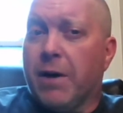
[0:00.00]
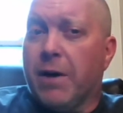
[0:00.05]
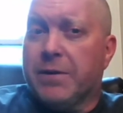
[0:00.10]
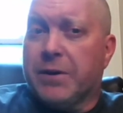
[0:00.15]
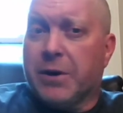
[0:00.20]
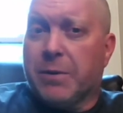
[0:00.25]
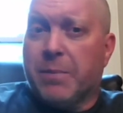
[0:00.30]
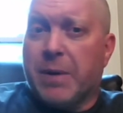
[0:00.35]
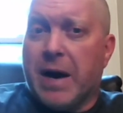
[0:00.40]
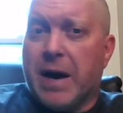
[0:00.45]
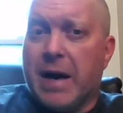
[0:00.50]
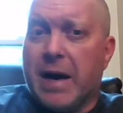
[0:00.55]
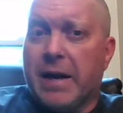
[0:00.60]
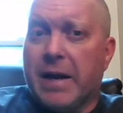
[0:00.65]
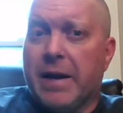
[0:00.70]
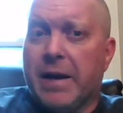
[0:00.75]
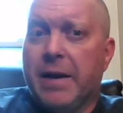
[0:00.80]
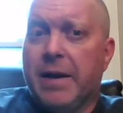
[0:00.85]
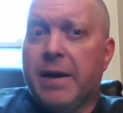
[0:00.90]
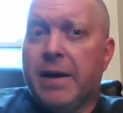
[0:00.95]
Um,
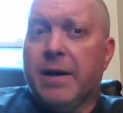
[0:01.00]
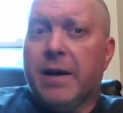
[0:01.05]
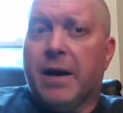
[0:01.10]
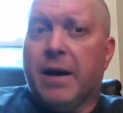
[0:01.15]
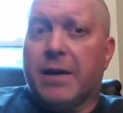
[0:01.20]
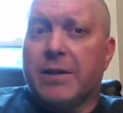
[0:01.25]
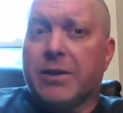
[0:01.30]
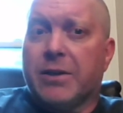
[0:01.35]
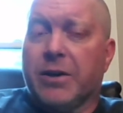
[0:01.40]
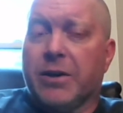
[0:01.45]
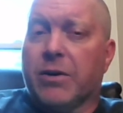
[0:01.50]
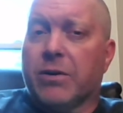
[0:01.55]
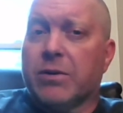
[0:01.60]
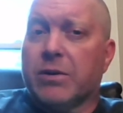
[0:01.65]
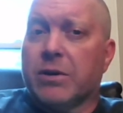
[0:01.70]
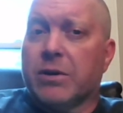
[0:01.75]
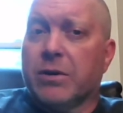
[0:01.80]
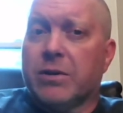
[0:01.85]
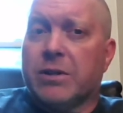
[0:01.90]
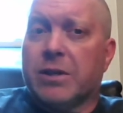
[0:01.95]
they're harder to
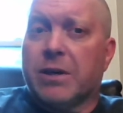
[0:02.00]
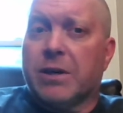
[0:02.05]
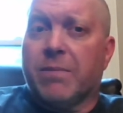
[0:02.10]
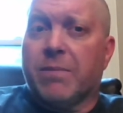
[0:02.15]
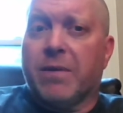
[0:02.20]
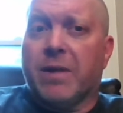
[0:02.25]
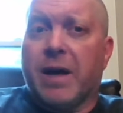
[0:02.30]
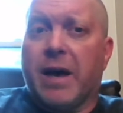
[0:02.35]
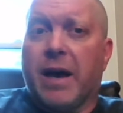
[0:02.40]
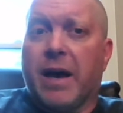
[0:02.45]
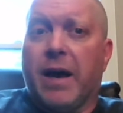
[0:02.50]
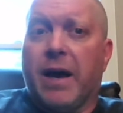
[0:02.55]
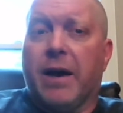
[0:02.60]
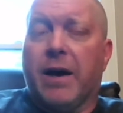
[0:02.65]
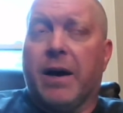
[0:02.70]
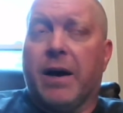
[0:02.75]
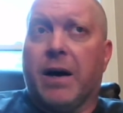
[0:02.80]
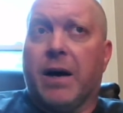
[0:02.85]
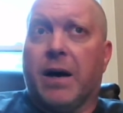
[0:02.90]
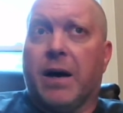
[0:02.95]
lanyard off your
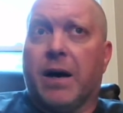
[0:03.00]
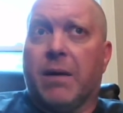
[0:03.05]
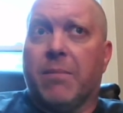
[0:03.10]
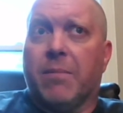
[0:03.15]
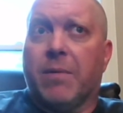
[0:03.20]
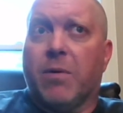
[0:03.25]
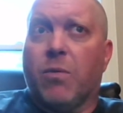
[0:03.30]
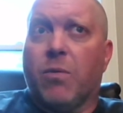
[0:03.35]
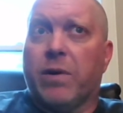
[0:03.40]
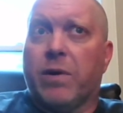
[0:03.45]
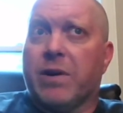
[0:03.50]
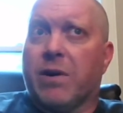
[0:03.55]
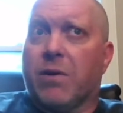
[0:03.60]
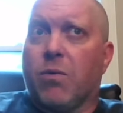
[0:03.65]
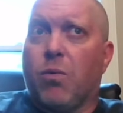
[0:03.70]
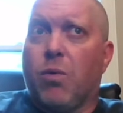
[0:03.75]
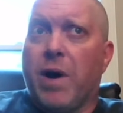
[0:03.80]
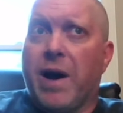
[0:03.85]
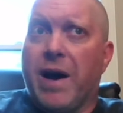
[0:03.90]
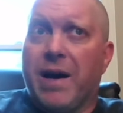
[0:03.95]
body uh, so you don't
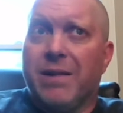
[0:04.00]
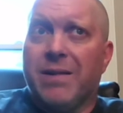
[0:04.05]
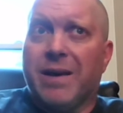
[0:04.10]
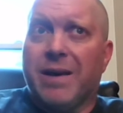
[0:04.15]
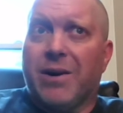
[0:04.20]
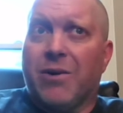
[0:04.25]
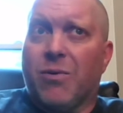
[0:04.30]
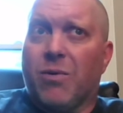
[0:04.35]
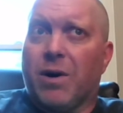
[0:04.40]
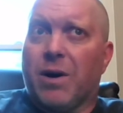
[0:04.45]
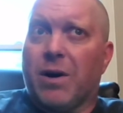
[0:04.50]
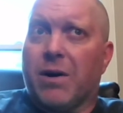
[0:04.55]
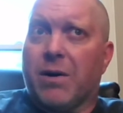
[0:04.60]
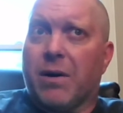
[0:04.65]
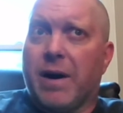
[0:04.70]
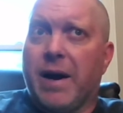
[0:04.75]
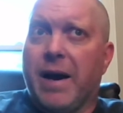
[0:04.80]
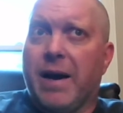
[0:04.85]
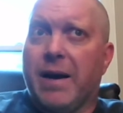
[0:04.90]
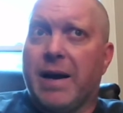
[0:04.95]
lose them. They
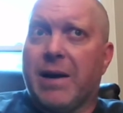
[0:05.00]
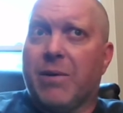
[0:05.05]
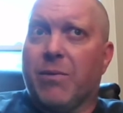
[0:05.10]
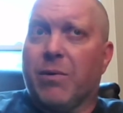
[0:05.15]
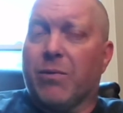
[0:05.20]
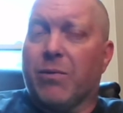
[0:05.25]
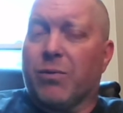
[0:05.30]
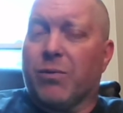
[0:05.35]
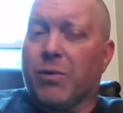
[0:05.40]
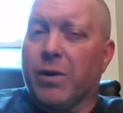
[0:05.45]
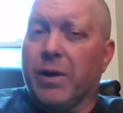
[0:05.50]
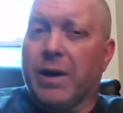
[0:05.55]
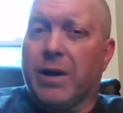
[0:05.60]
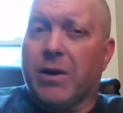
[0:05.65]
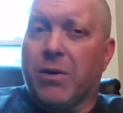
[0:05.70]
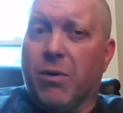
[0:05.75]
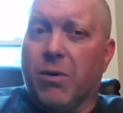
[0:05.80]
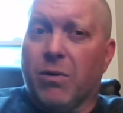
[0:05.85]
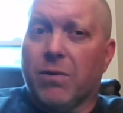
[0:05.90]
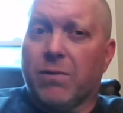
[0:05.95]
um, when
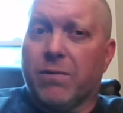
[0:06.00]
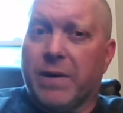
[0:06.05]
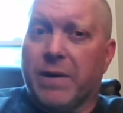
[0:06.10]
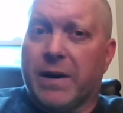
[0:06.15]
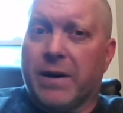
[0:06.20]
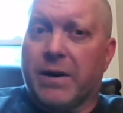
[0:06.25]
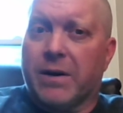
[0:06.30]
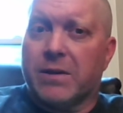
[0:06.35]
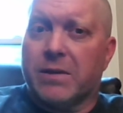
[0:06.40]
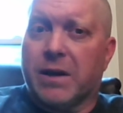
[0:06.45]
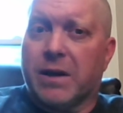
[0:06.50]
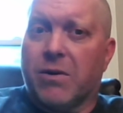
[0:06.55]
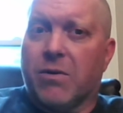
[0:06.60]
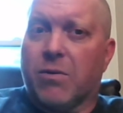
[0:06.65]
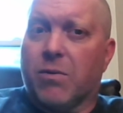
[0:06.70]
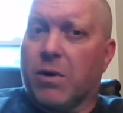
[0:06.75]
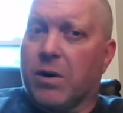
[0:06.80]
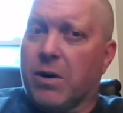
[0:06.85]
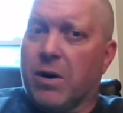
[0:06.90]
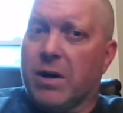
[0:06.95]
they're wet, they don't work
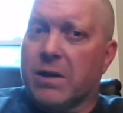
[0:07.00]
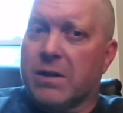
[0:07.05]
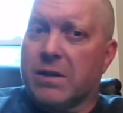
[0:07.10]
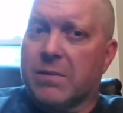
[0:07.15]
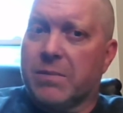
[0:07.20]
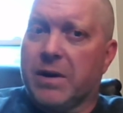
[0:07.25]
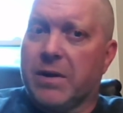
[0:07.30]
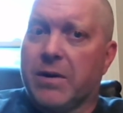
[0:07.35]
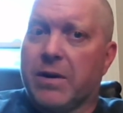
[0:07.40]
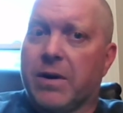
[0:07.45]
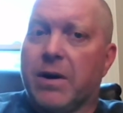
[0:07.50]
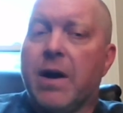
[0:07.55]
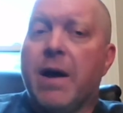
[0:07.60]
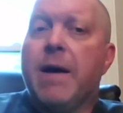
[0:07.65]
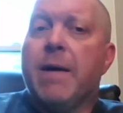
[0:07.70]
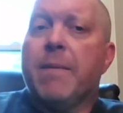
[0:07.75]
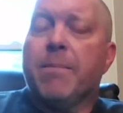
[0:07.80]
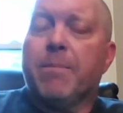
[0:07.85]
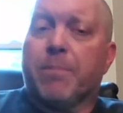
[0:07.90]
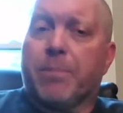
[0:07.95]
great, and with really
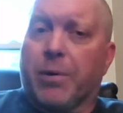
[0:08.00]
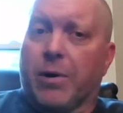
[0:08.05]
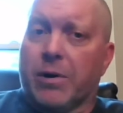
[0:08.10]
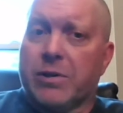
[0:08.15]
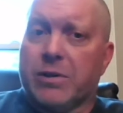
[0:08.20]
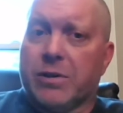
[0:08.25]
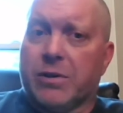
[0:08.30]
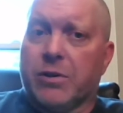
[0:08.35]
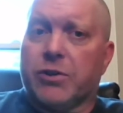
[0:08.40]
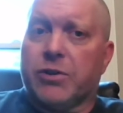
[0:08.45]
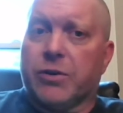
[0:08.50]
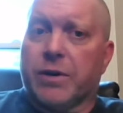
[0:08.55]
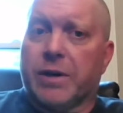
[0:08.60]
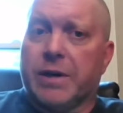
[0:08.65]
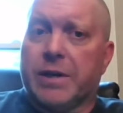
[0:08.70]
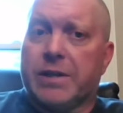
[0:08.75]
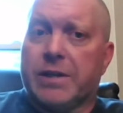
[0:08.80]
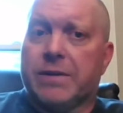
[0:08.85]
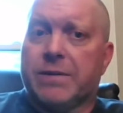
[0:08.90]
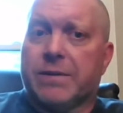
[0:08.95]
cold fingers, they
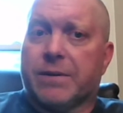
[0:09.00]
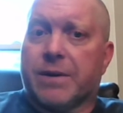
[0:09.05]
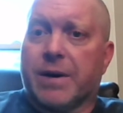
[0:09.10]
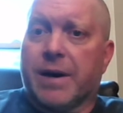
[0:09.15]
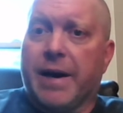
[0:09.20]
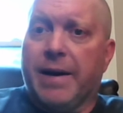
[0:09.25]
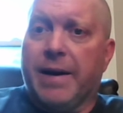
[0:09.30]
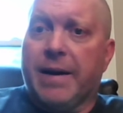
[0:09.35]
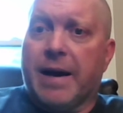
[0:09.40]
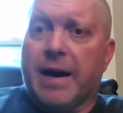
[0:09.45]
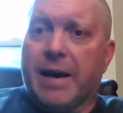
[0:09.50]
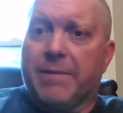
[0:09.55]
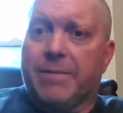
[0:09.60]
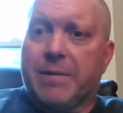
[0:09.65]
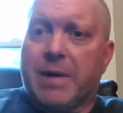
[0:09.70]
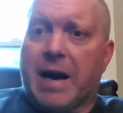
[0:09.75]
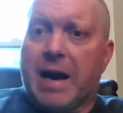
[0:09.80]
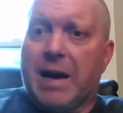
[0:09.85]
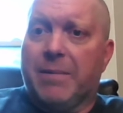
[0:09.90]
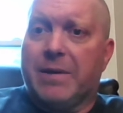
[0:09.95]
don't work awesome either.
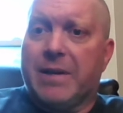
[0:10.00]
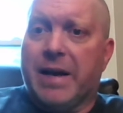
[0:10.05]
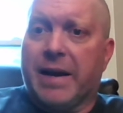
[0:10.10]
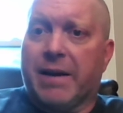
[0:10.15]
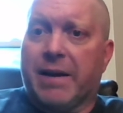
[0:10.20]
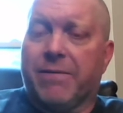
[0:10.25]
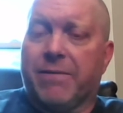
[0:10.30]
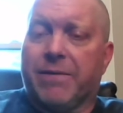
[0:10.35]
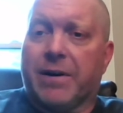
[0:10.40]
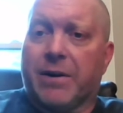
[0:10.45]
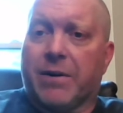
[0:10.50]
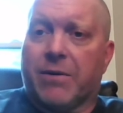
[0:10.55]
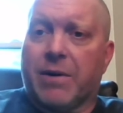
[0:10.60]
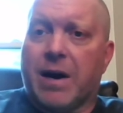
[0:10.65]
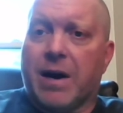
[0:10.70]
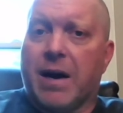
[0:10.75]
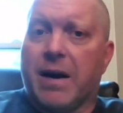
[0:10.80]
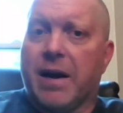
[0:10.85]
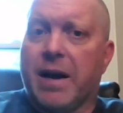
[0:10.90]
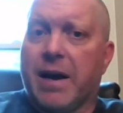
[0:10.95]
Personal
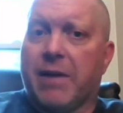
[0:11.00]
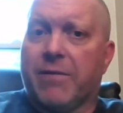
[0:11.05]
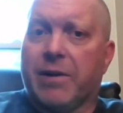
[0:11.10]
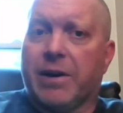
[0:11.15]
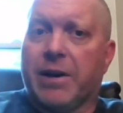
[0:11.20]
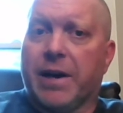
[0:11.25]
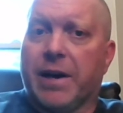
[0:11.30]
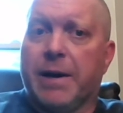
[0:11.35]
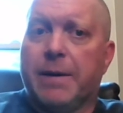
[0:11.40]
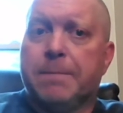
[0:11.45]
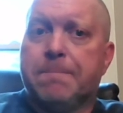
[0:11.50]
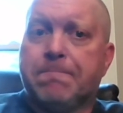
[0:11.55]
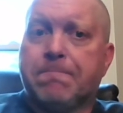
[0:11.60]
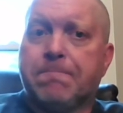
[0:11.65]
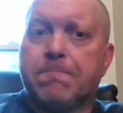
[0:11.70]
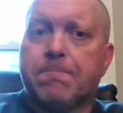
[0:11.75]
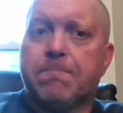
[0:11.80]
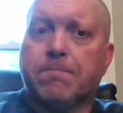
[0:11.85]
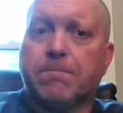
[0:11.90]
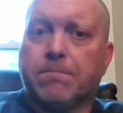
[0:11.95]
choice, right? I
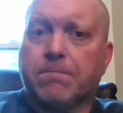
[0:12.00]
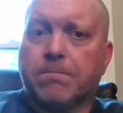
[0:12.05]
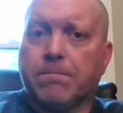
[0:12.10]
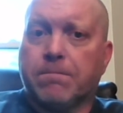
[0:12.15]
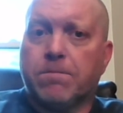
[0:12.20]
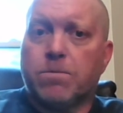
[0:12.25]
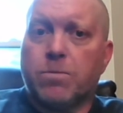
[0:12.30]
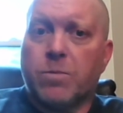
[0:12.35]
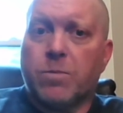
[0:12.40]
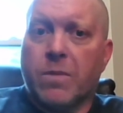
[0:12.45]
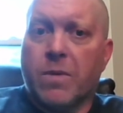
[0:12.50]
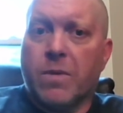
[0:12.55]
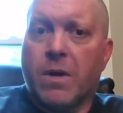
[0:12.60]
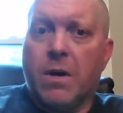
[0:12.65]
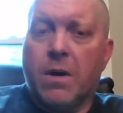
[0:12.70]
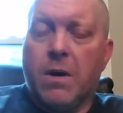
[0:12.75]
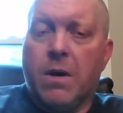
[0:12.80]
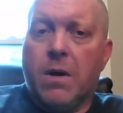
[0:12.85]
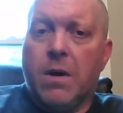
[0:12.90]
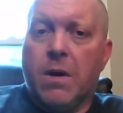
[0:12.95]
I take a ferro
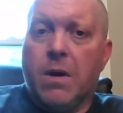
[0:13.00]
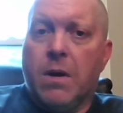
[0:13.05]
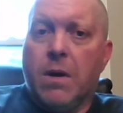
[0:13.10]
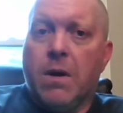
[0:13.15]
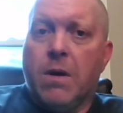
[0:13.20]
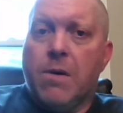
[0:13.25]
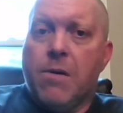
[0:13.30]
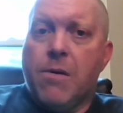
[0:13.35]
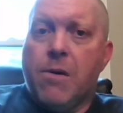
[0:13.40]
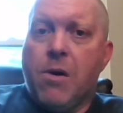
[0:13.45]
rod every day.